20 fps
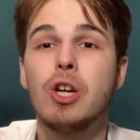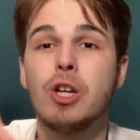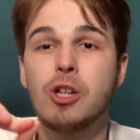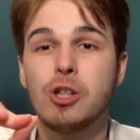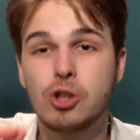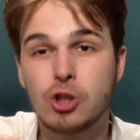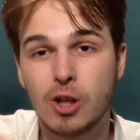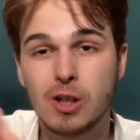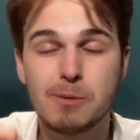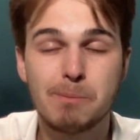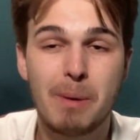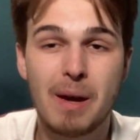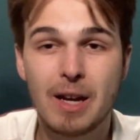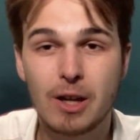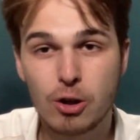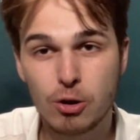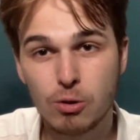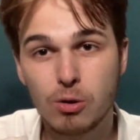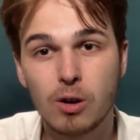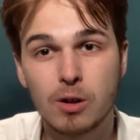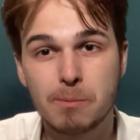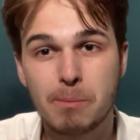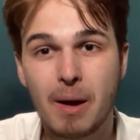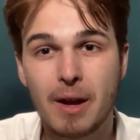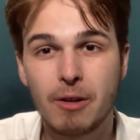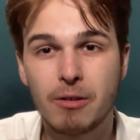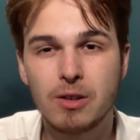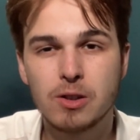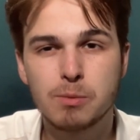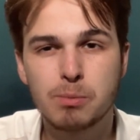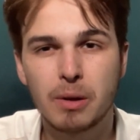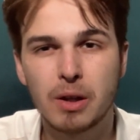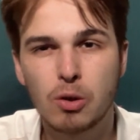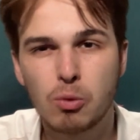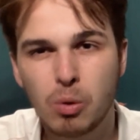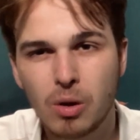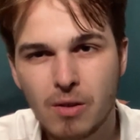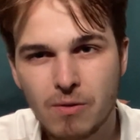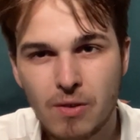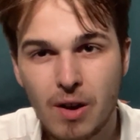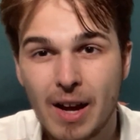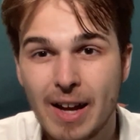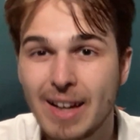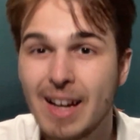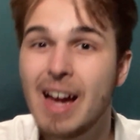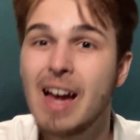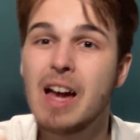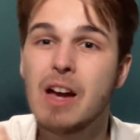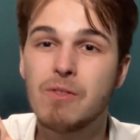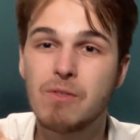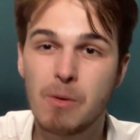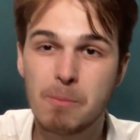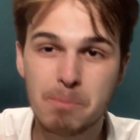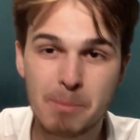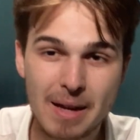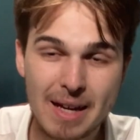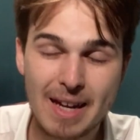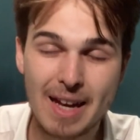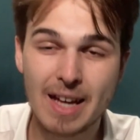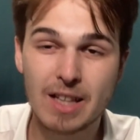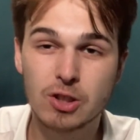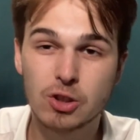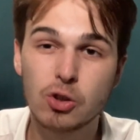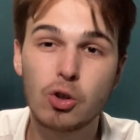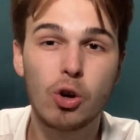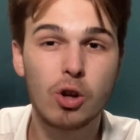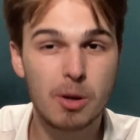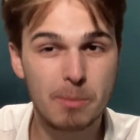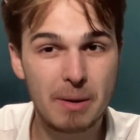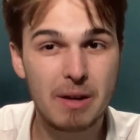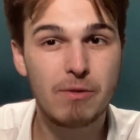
you just pick who looked better in sprint qualifying. For me, it's going to be